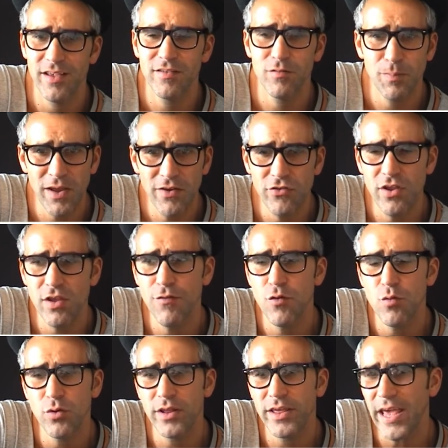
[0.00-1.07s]
especially if you
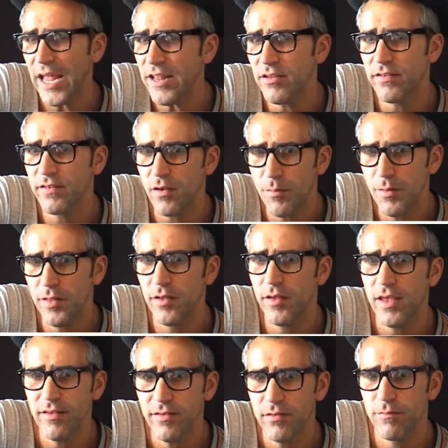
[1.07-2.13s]
want to get into something that
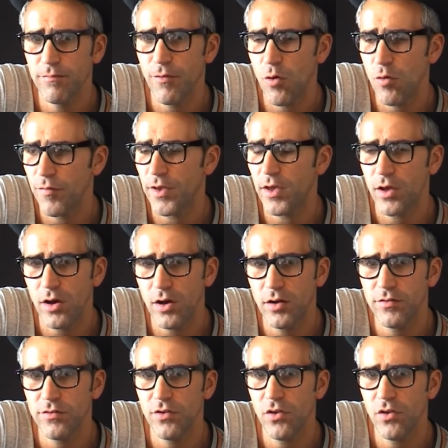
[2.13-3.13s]
isn't involving cards,